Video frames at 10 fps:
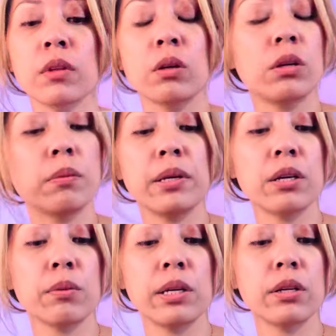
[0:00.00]
Could have been
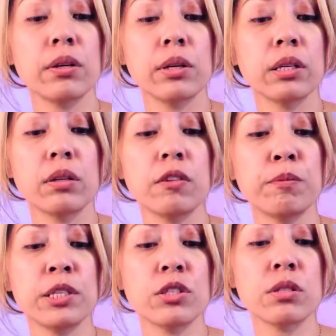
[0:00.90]
a reader or it could have
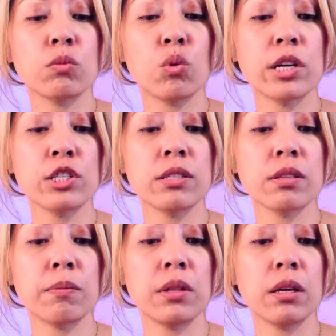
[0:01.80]
been just watching
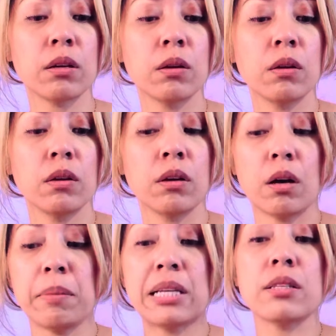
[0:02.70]
something
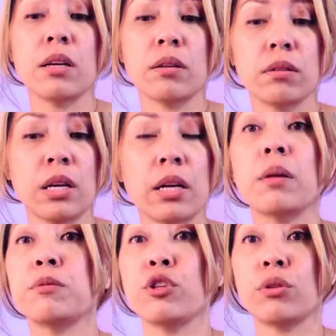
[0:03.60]
amazing that
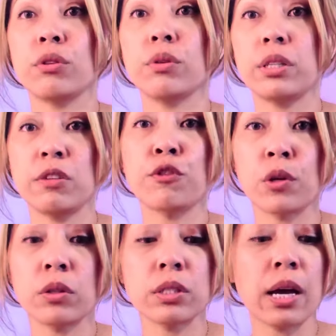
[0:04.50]
helped you through a
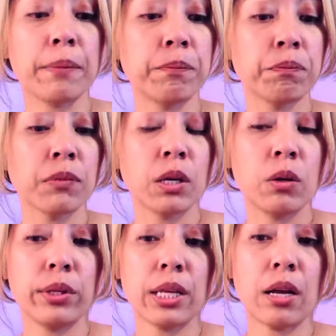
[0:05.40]
difficult time
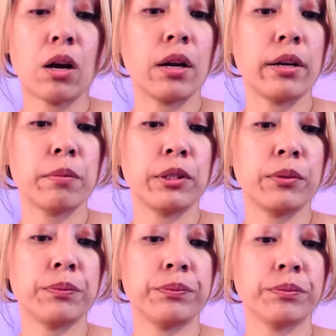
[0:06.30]
with that hot air
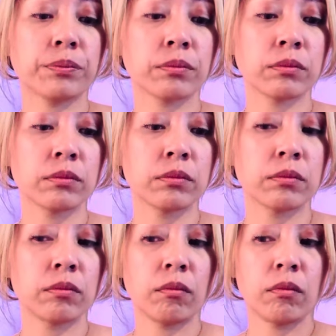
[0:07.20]
balloon.
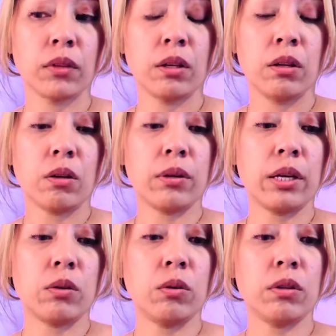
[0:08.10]

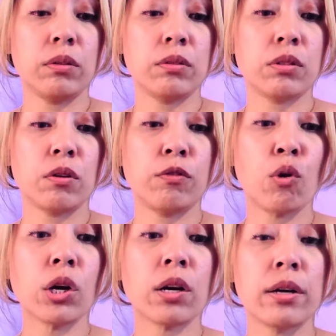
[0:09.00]
Okay, cool. So
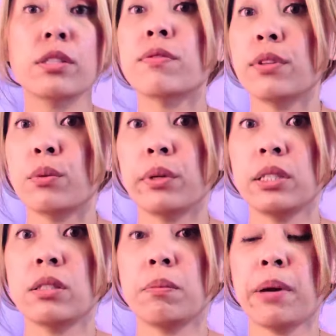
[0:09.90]
four cards for the
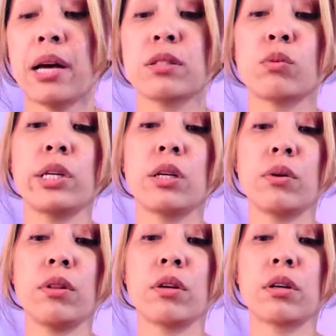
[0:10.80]
recent past. We go
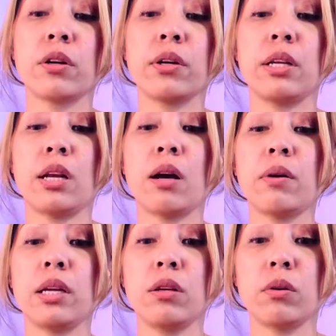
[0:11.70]
to the current now
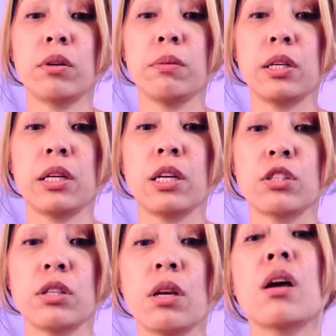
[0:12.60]
and no
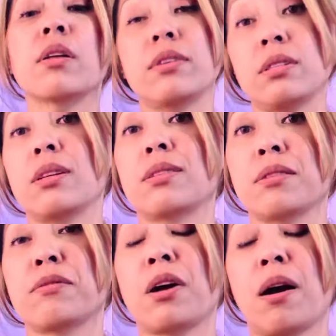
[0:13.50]
communication, the Six
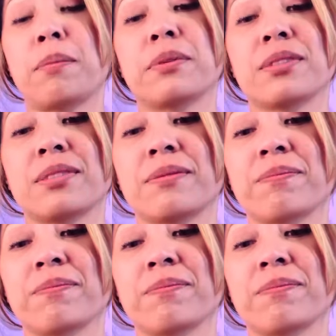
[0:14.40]
of Cups.